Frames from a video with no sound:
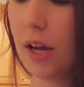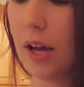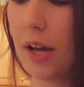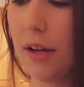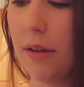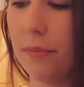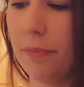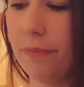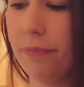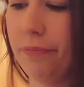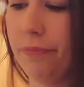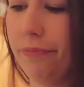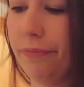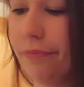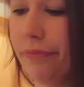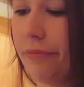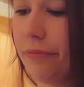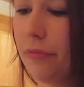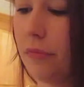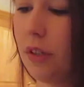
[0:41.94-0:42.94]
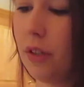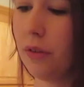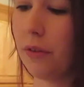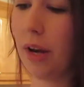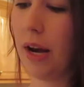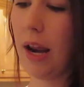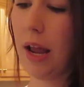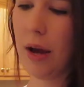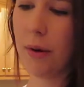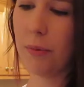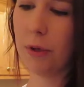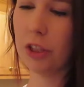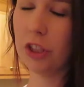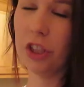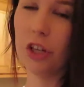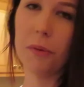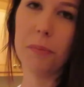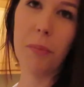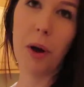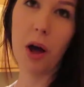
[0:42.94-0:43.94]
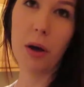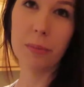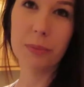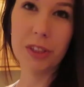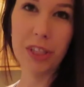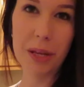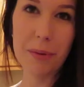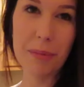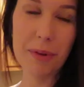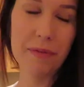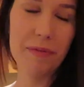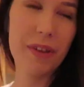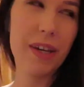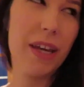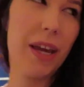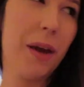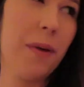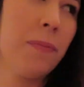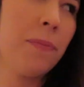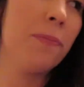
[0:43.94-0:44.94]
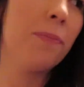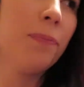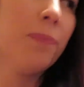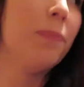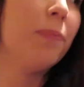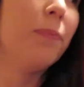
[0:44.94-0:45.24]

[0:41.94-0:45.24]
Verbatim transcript: Right now I'm watching her mom shaming video,